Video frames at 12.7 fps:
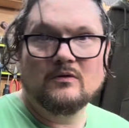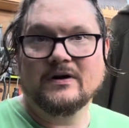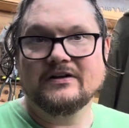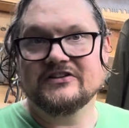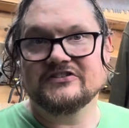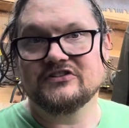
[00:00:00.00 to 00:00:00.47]

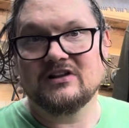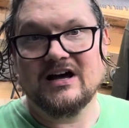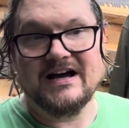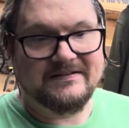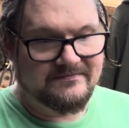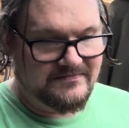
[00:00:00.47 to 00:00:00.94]
wear this a
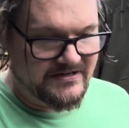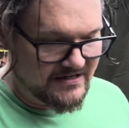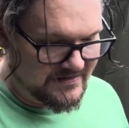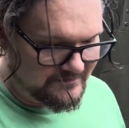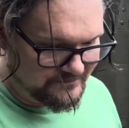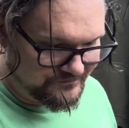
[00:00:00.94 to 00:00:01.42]
lot.
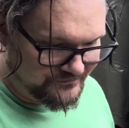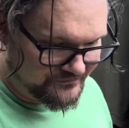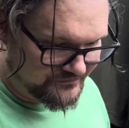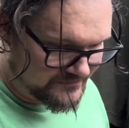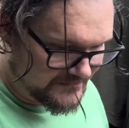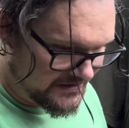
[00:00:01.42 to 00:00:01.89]
Another
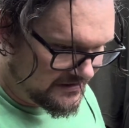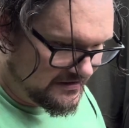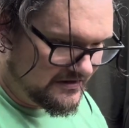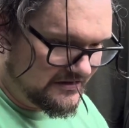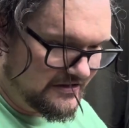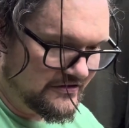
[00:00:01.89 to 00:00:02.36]

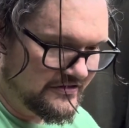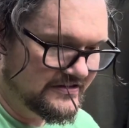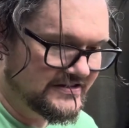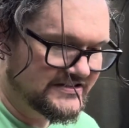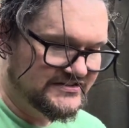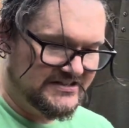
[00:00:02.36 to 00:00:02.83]
thing
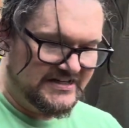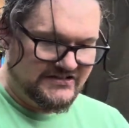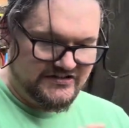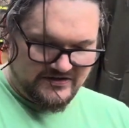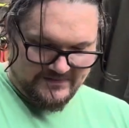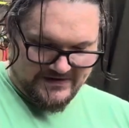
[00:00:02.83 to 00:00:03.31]
that's
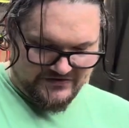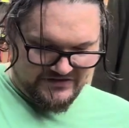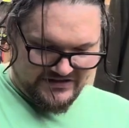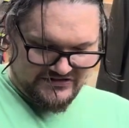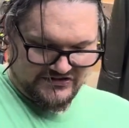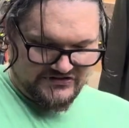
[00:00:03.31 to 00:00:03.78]
decent about
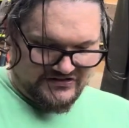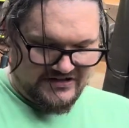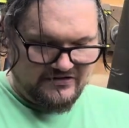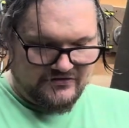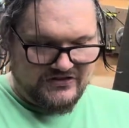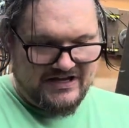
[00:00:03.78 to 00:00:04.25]
these is, you
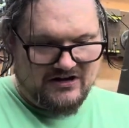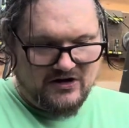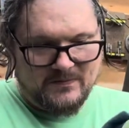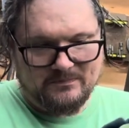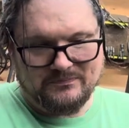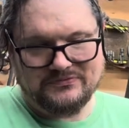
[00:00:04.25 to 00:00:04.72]
know, they
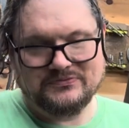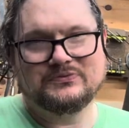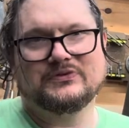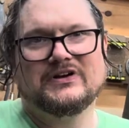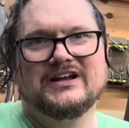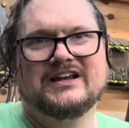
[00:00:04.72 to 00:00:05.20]
are
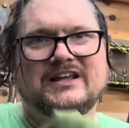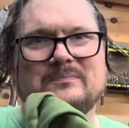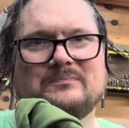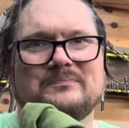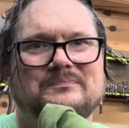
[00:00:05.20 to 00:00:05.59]
fairly